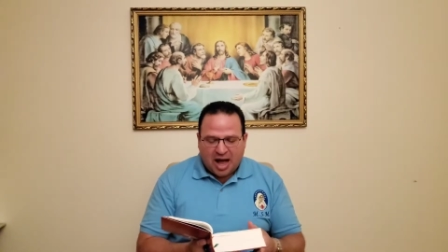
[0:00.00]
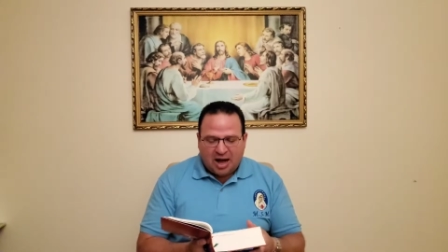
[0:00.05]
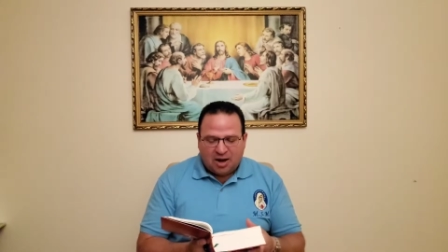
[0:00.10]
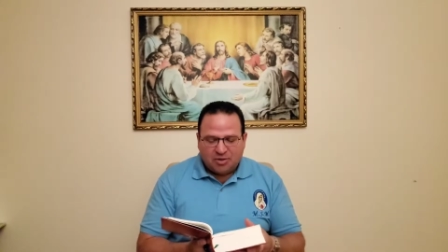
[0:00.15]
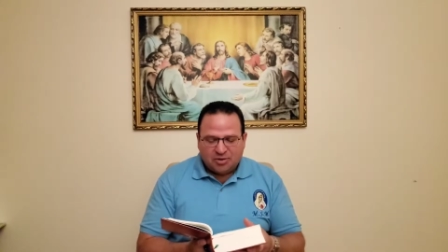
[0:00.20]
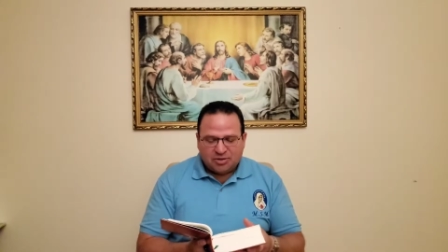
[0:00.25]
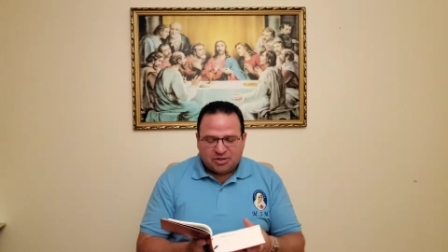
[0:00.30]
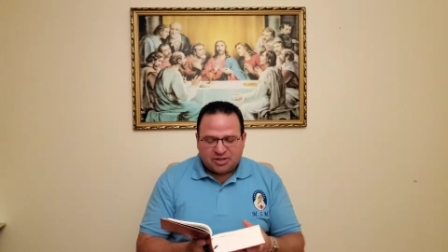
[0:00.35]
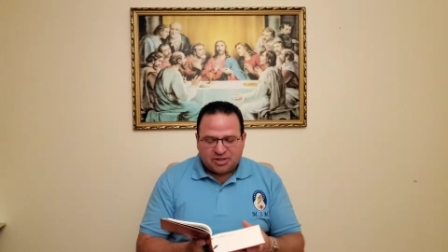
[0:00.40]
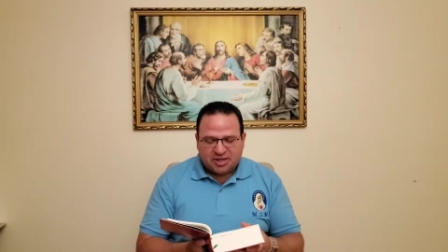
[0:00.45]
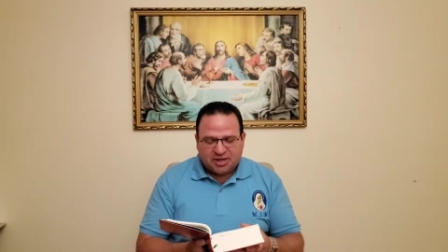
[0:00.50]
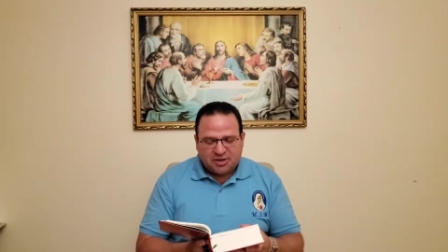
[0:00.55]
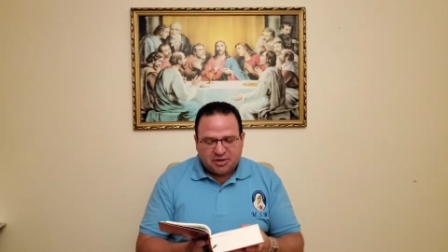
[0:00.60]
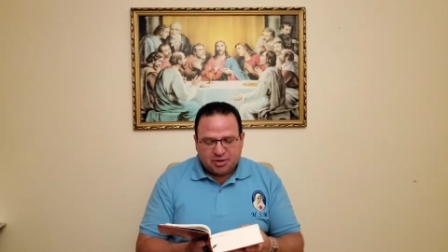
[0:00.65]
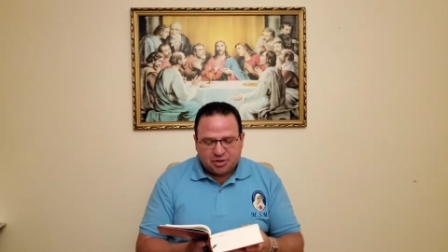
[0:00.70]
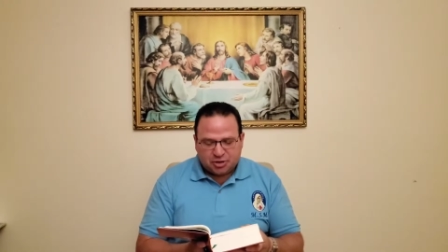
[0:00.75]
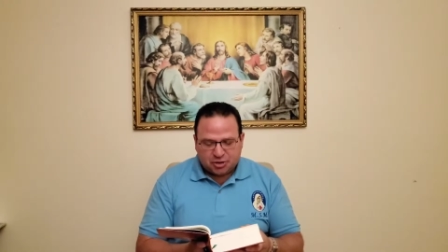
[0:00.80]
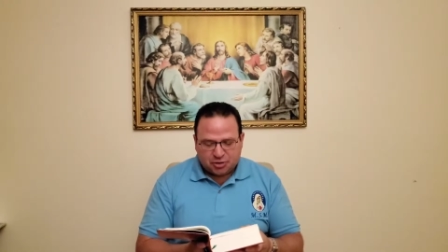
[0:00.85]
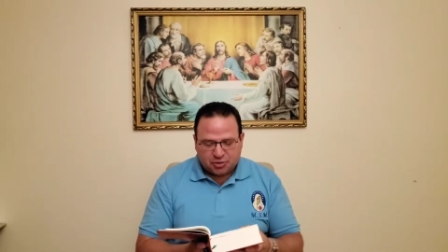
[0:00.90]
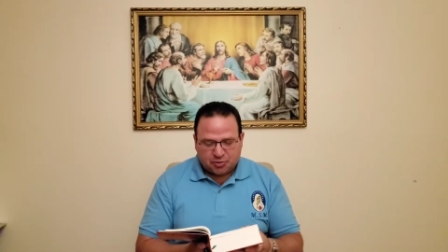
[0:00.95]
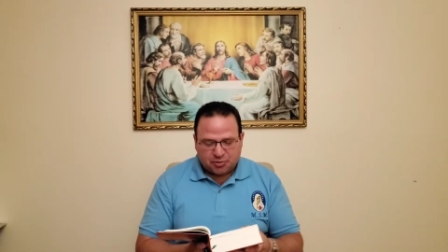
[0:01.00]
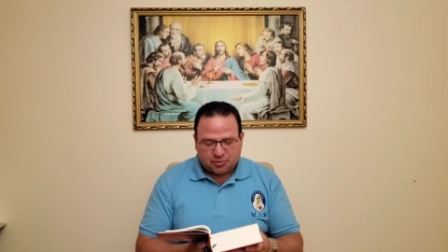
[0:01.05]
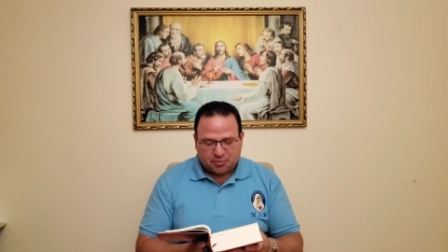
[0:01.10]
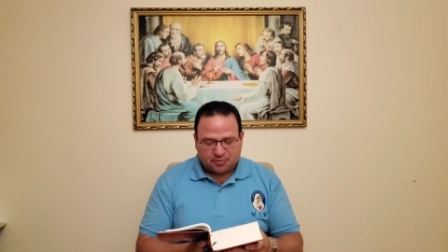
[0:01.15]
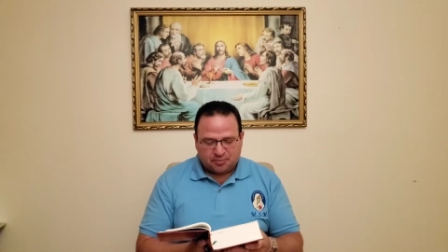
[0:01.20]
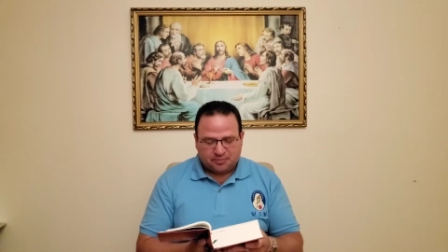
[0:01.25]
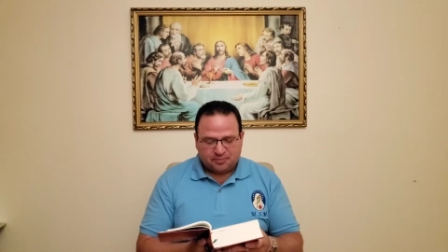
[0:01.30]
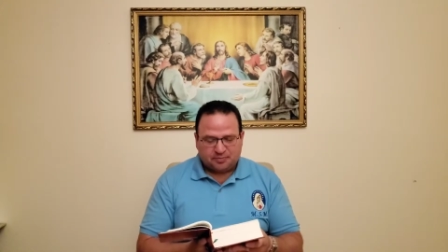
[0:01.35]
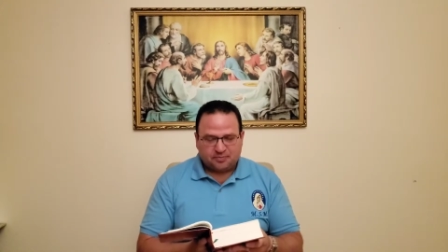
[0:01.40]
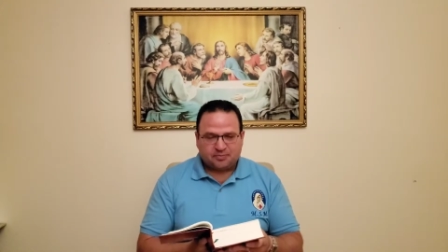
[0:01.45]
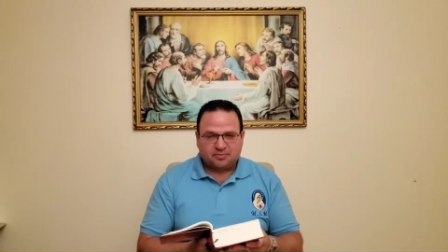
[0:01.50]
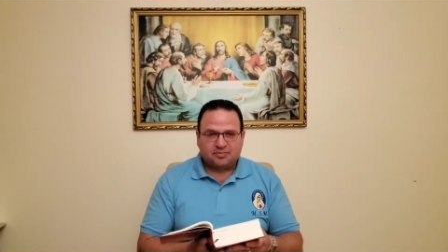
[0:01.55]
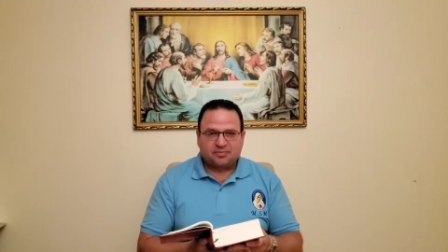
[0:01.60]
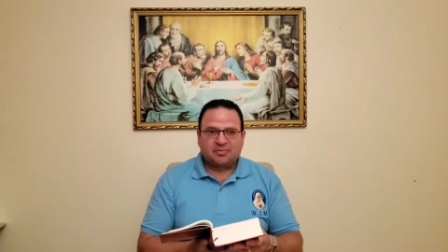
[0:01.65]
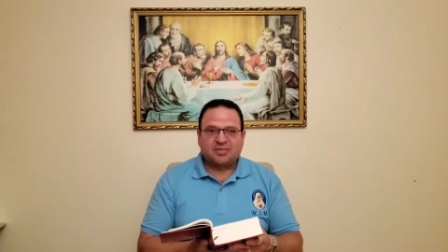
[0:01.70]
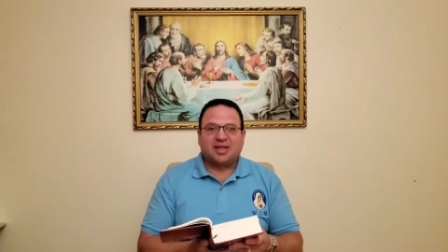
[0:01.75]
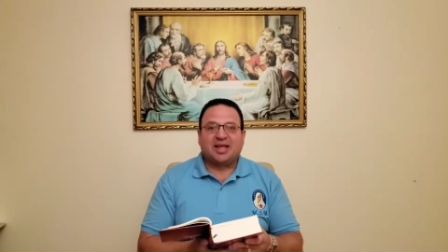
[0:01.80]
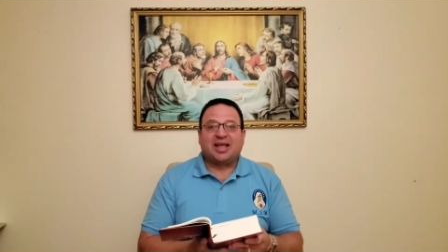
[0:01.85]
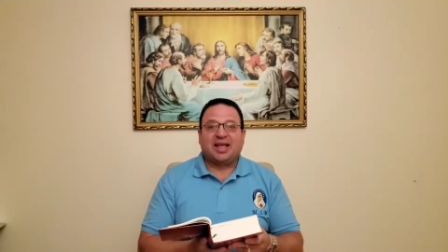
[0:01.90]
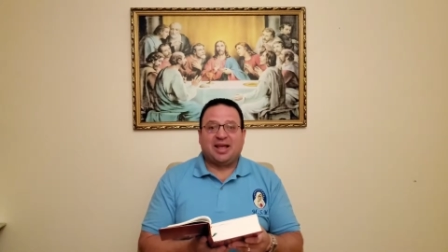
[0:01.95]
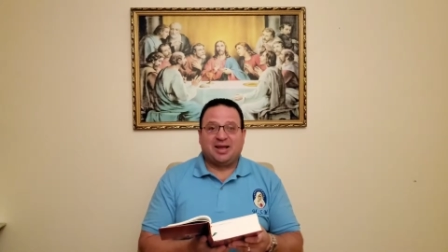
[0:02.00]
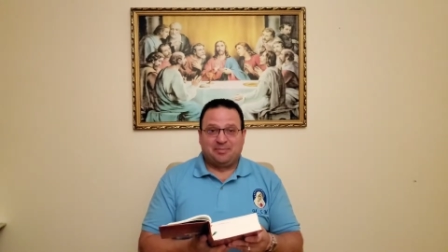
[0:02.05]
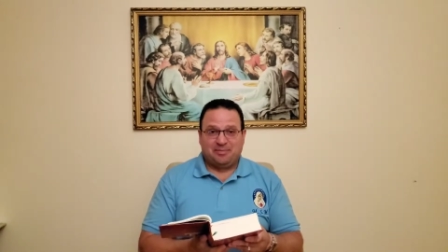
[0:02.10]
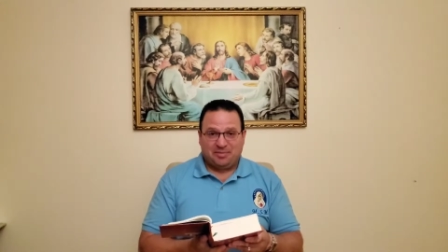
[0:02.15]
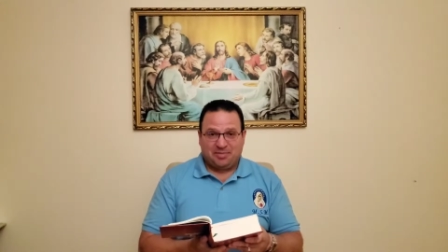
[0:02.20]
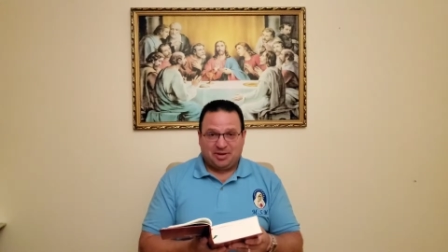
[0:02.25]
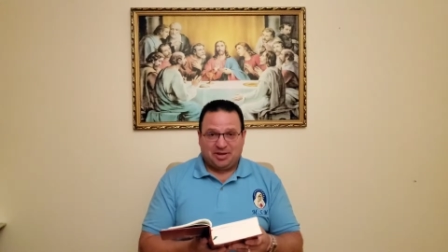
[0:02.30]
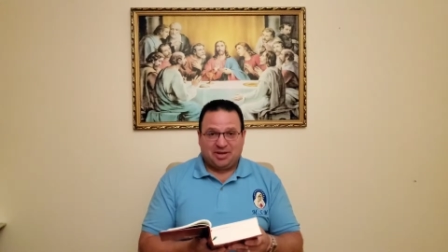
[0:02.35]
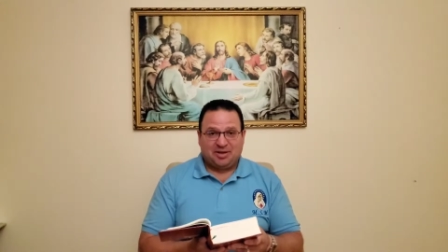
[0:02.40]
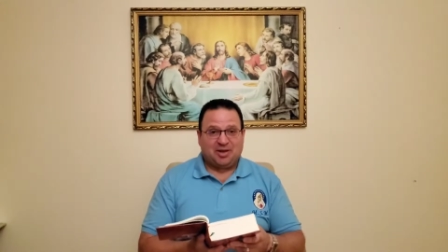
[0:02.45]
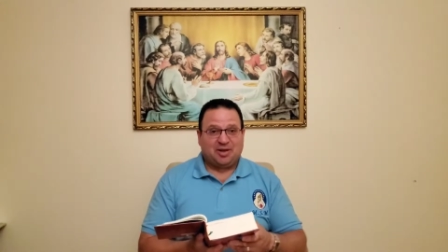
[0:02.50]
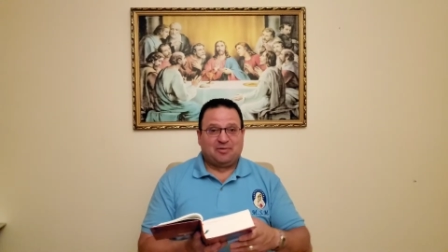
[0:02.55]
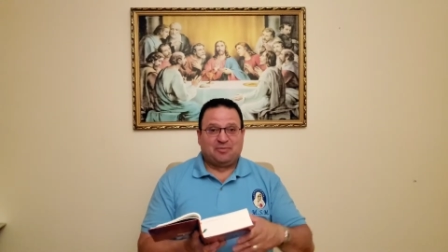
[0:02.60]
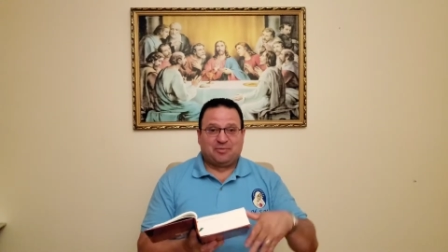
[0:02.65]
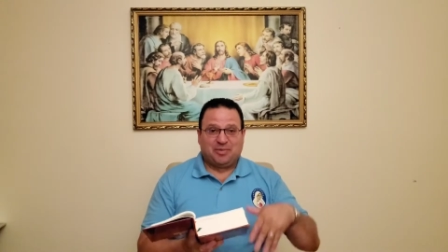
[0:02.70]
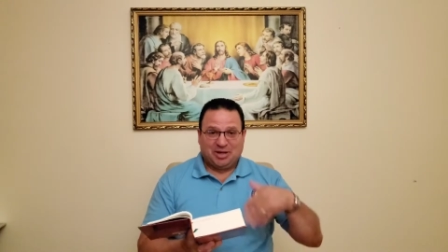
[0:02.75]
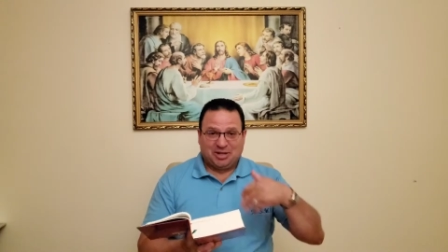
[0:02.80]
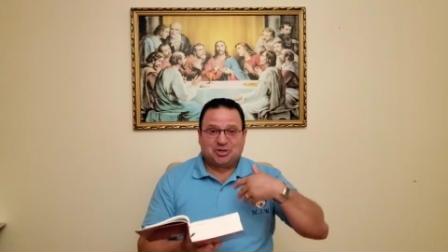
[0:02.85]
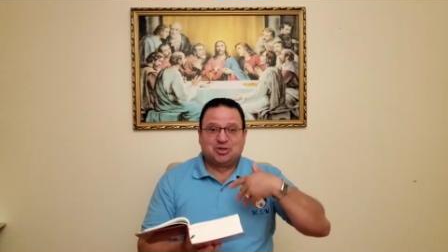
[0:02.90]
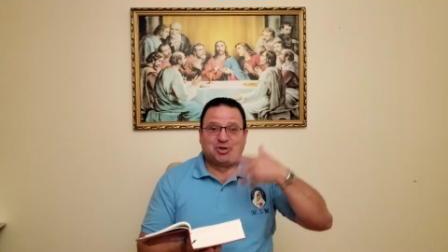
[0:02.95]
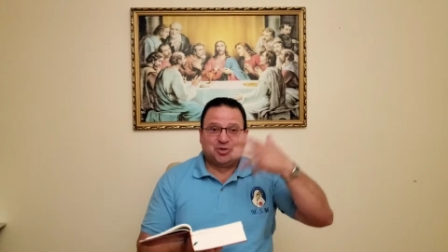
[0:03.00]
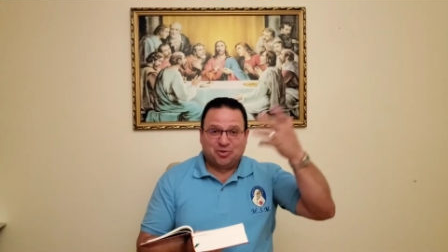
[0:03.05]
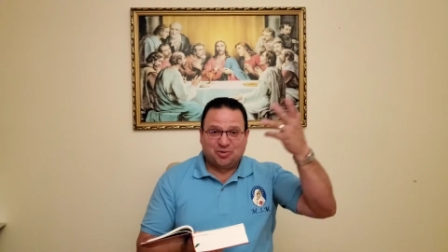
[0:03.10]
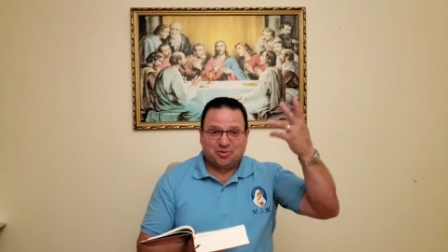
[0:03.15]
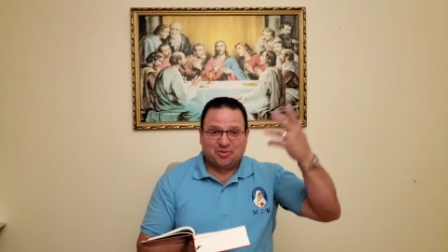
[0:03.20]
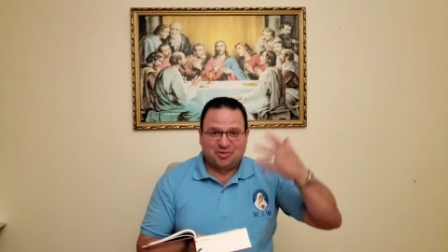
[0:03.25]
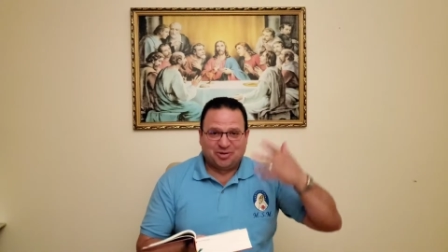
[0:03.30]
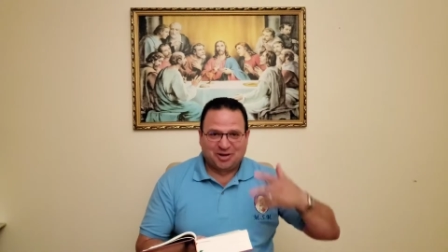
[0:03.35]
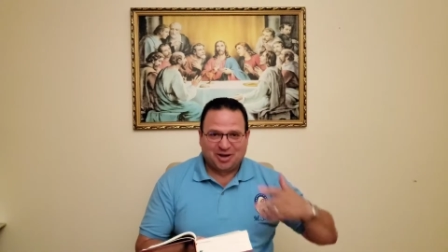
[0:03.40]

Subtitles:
I'll see you soon. And me too.